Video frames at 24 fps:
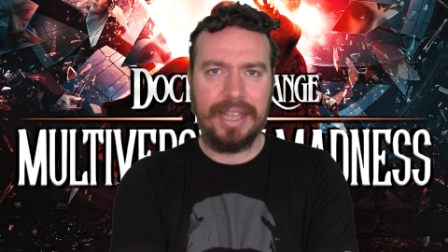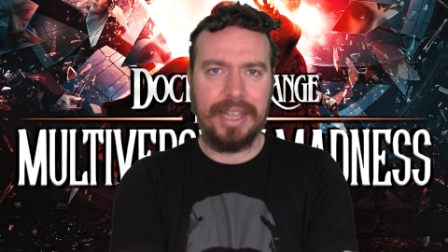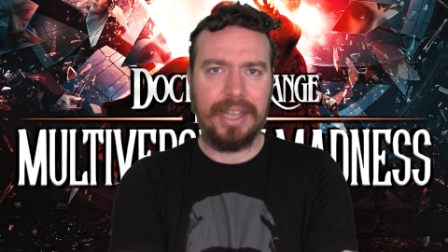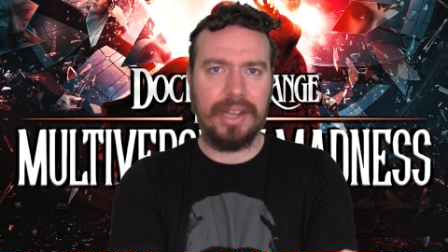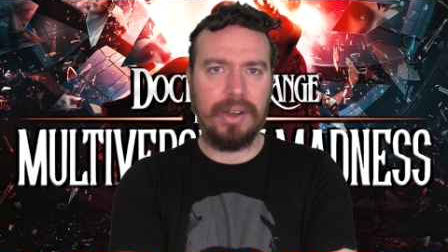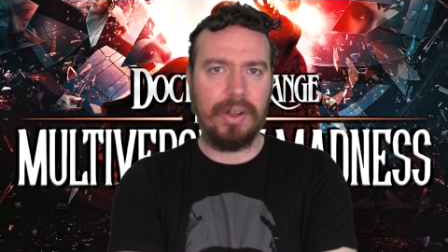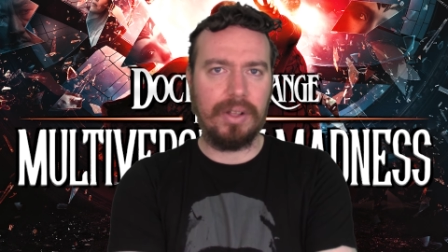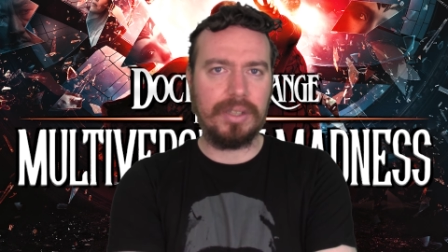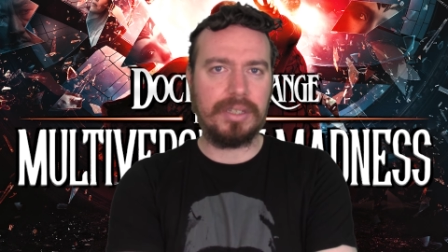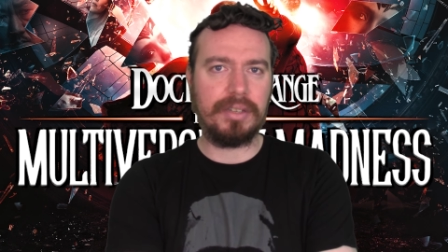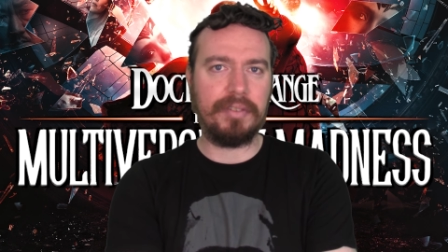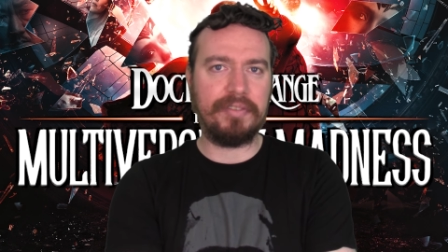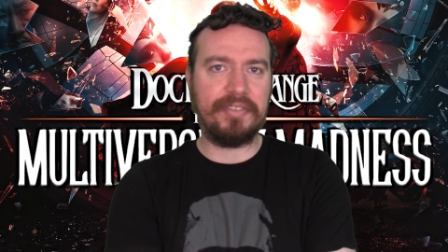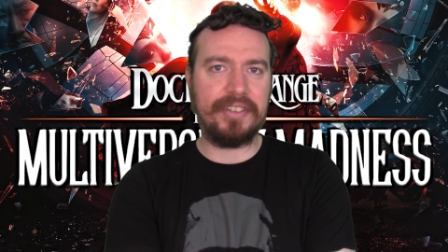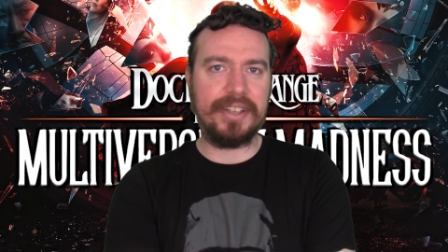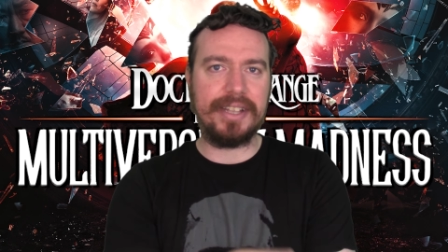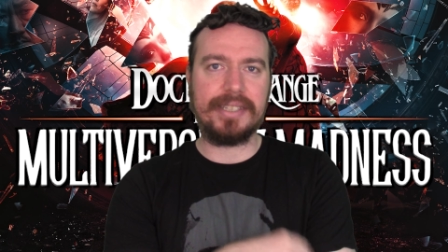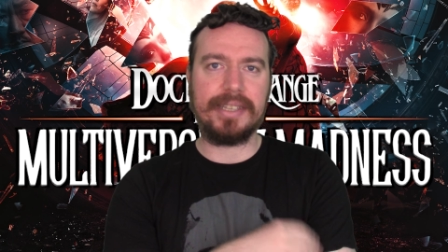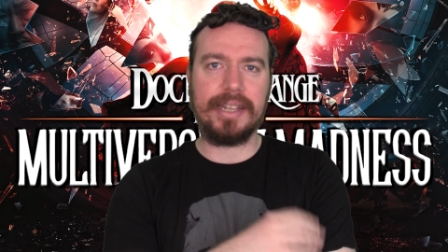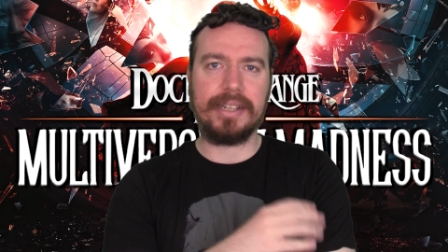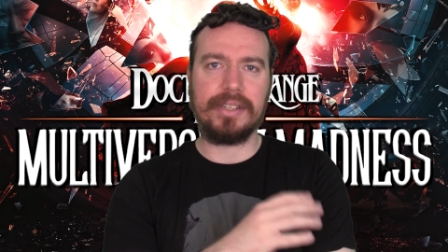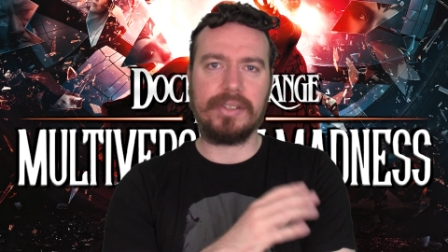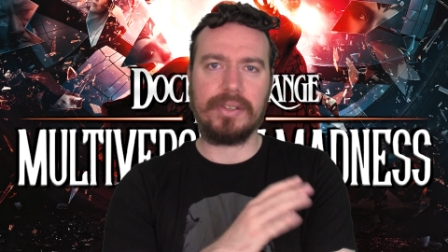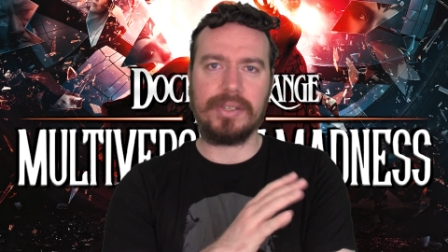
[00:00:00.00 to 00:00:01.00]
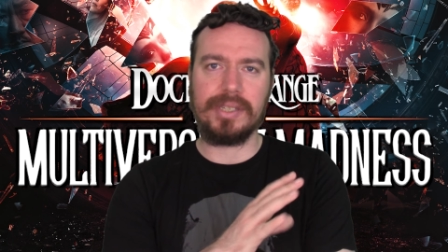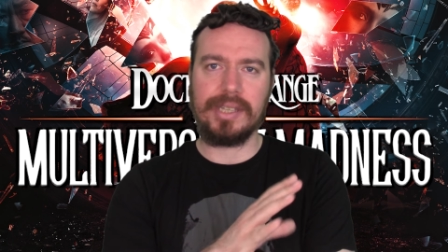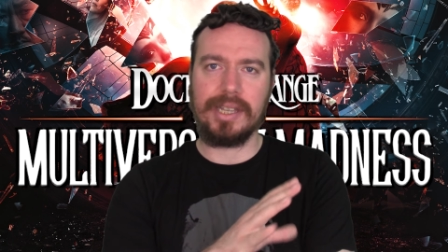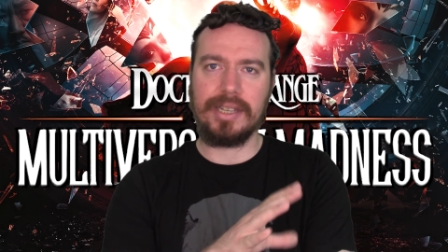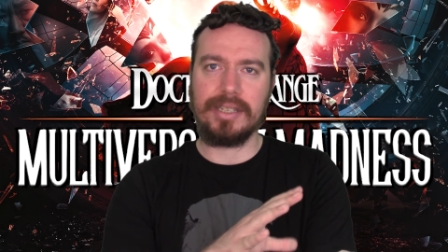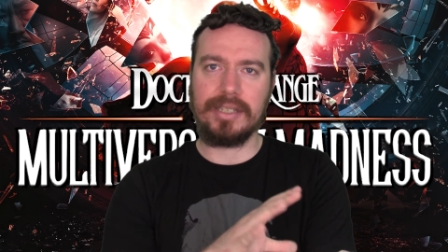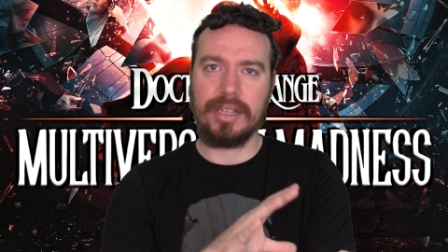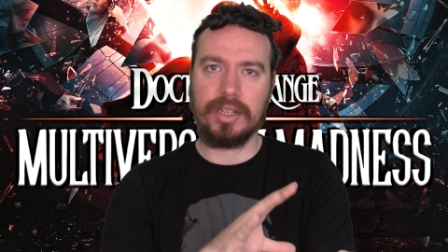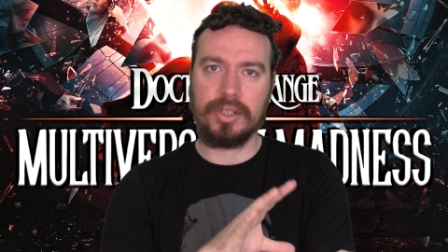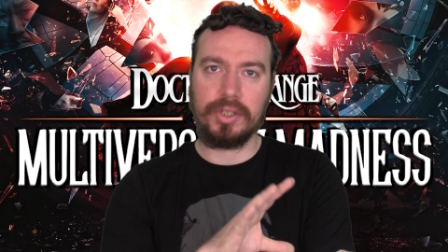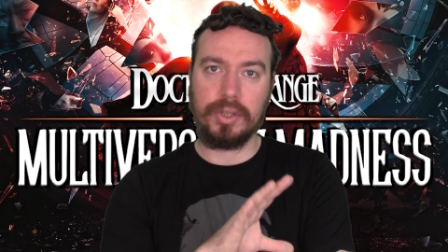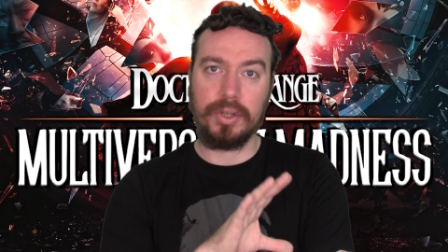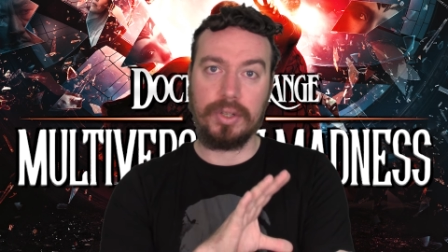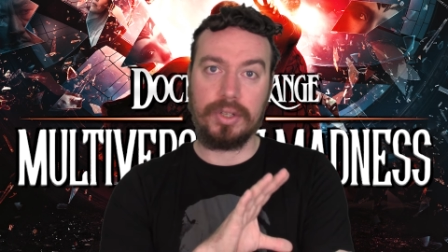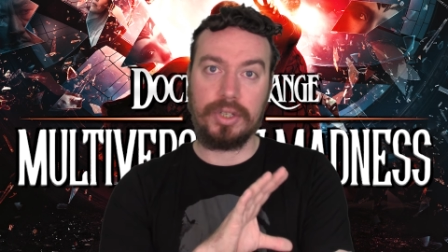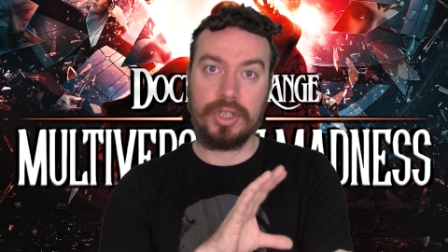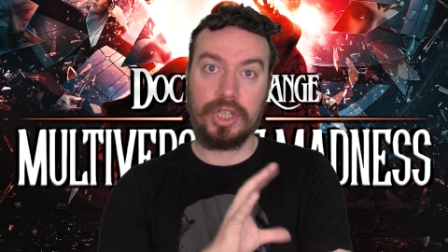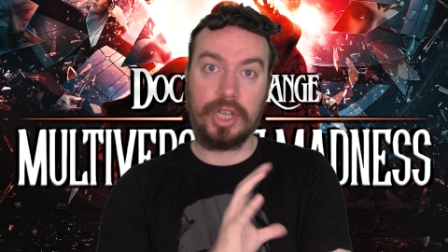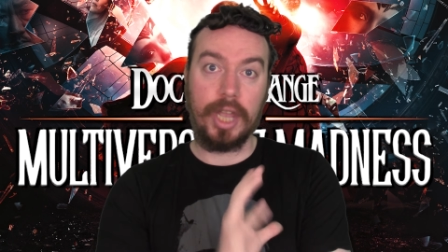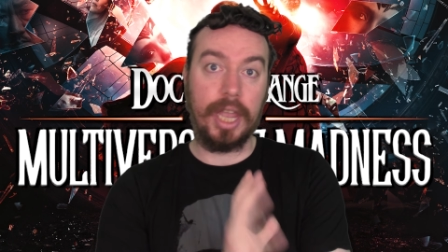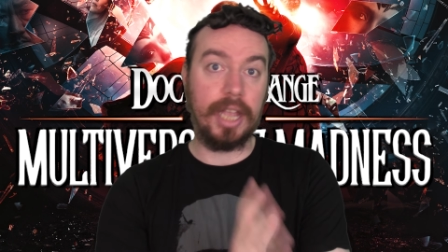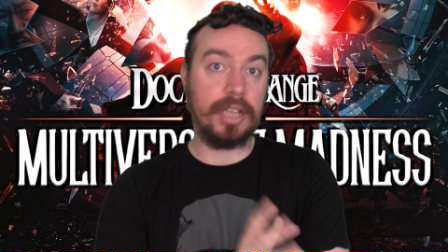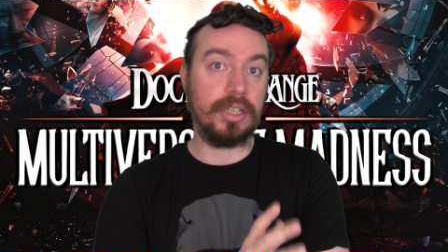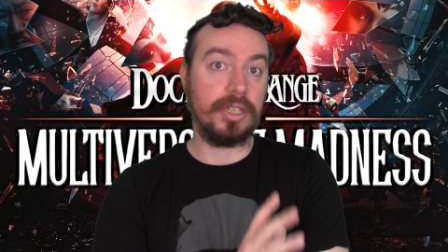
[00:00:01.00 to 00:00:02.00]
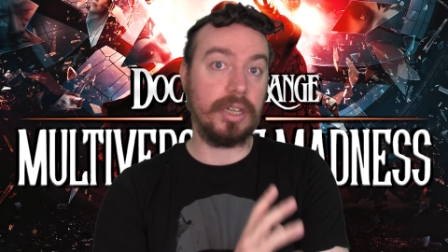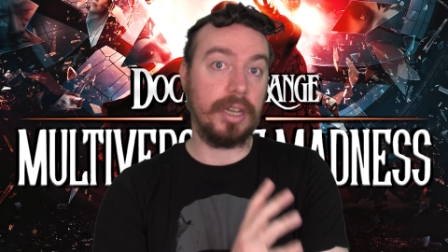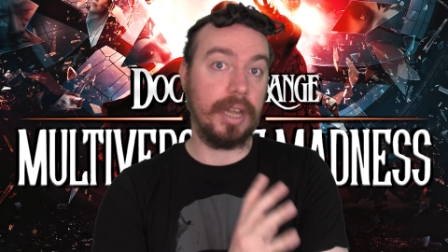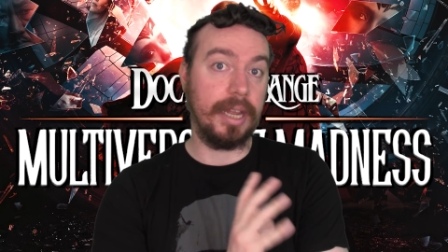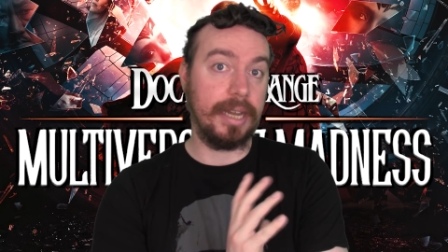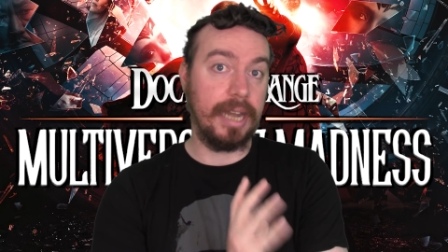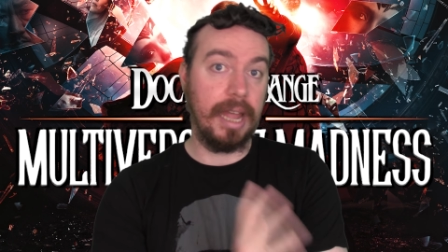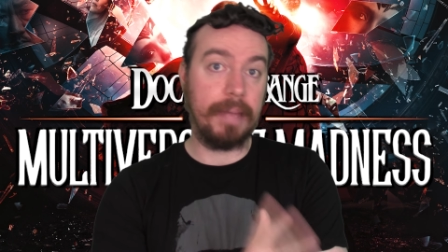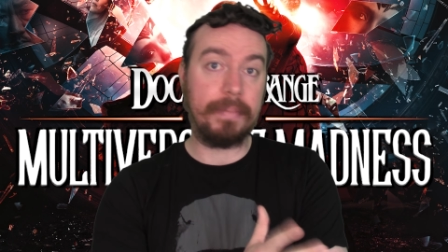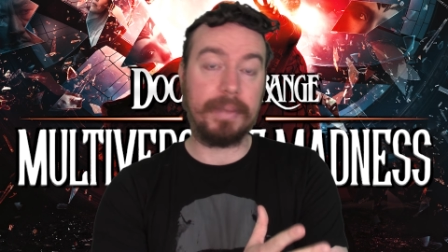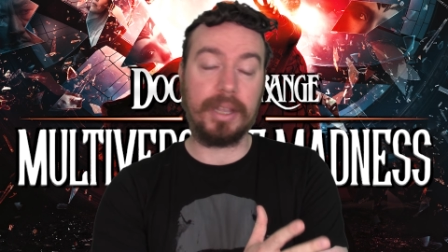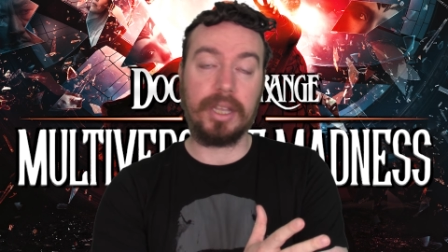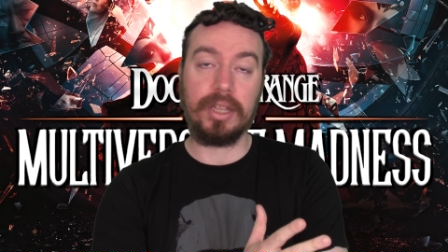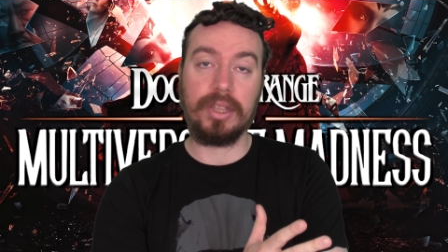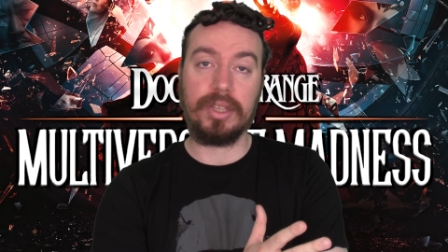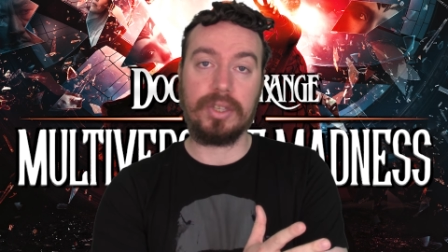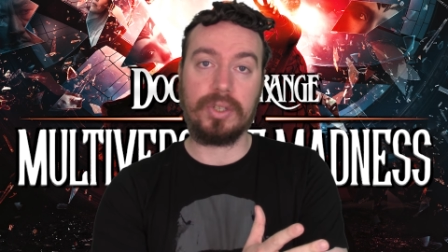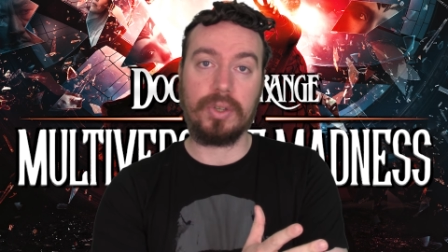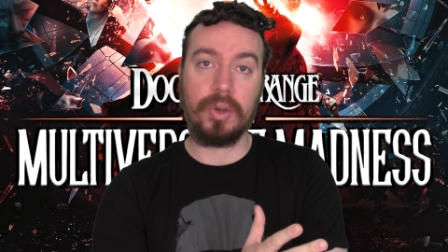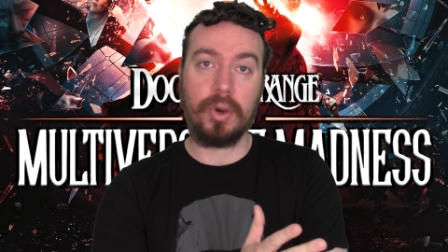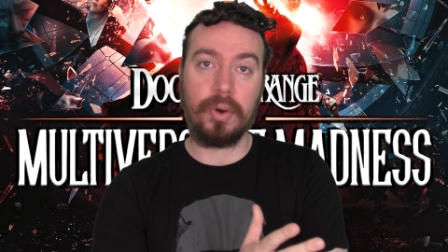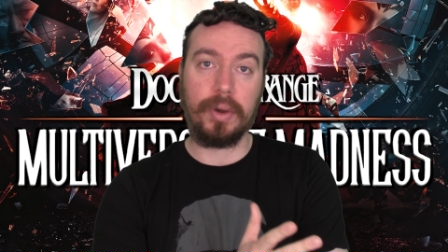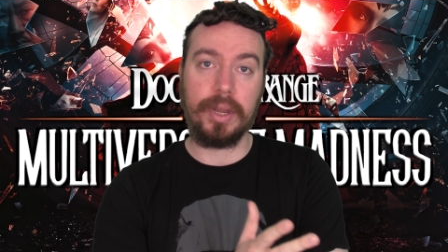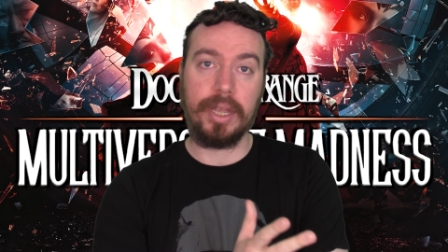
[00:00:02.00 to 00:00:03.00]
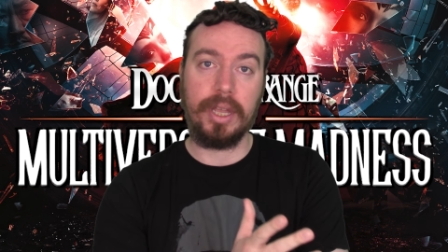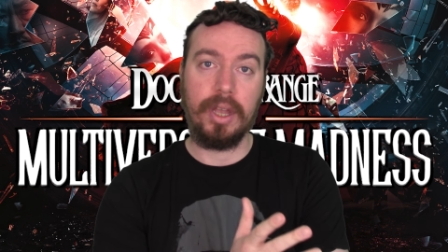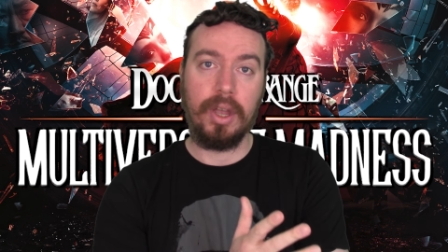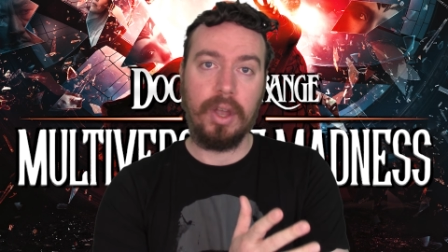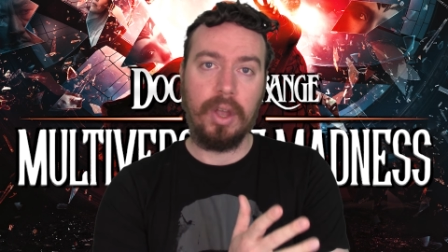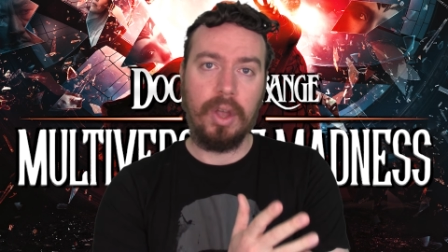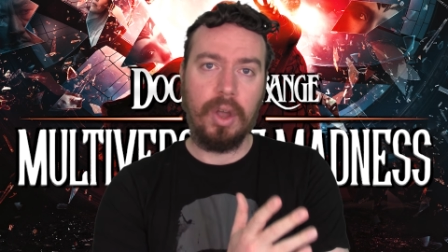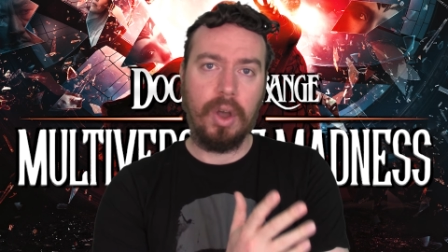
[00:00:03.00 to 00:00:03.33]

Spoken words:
It also feels like there's things that should change the dynamic of the story,